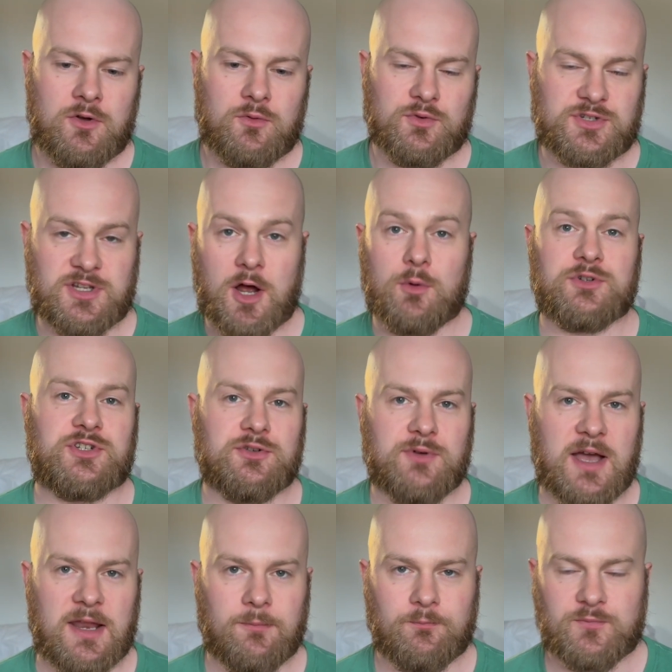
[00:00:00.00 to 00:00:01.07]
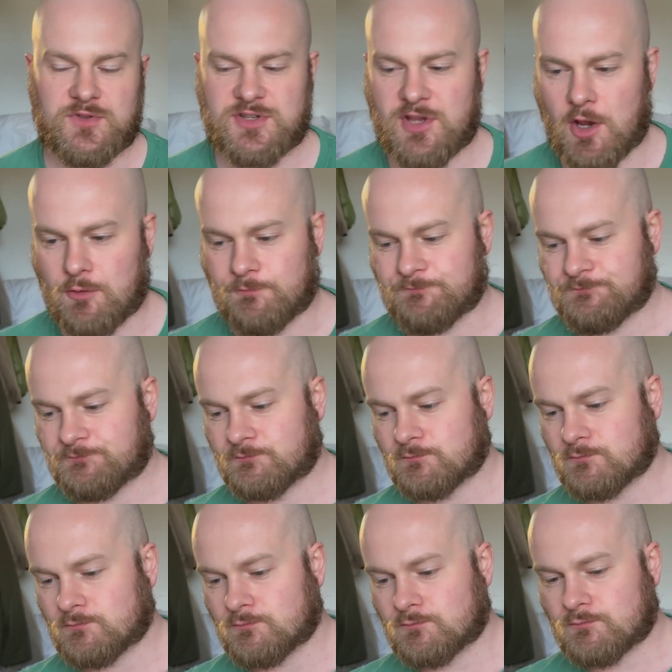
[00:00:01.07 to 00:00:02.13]
We'll start with Doohan. So,
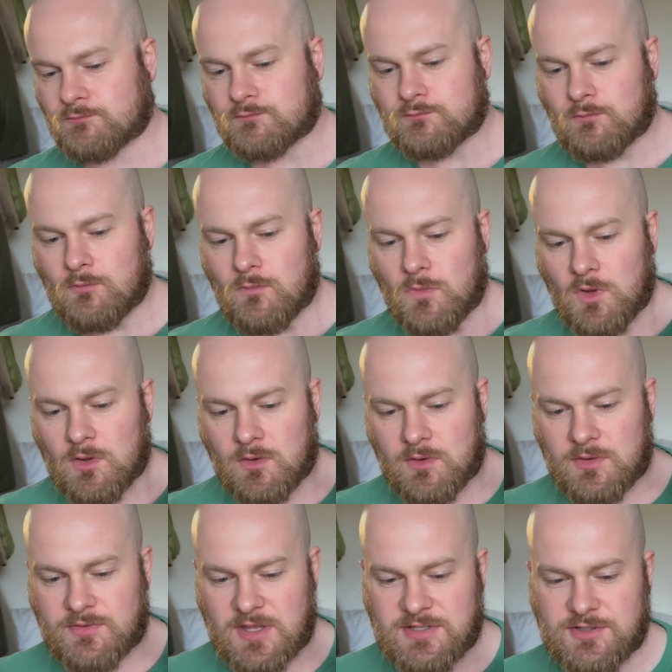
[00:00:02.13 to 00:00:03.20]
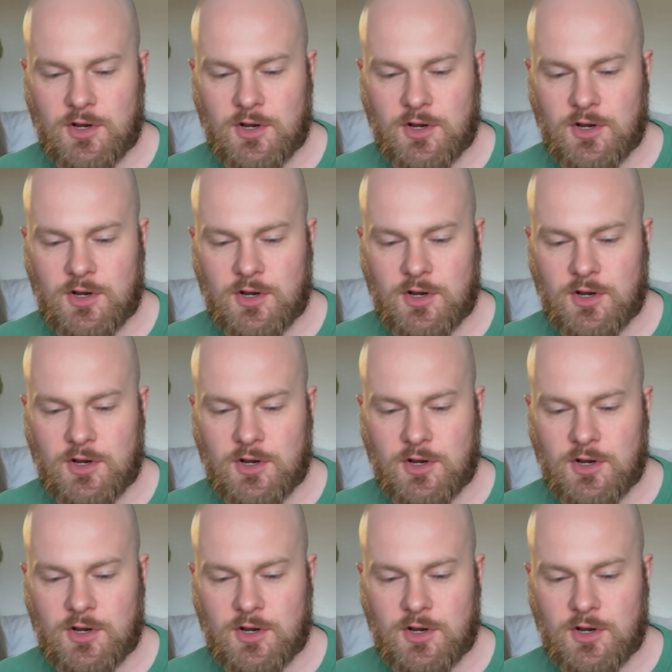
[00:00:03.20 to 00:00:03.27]
there's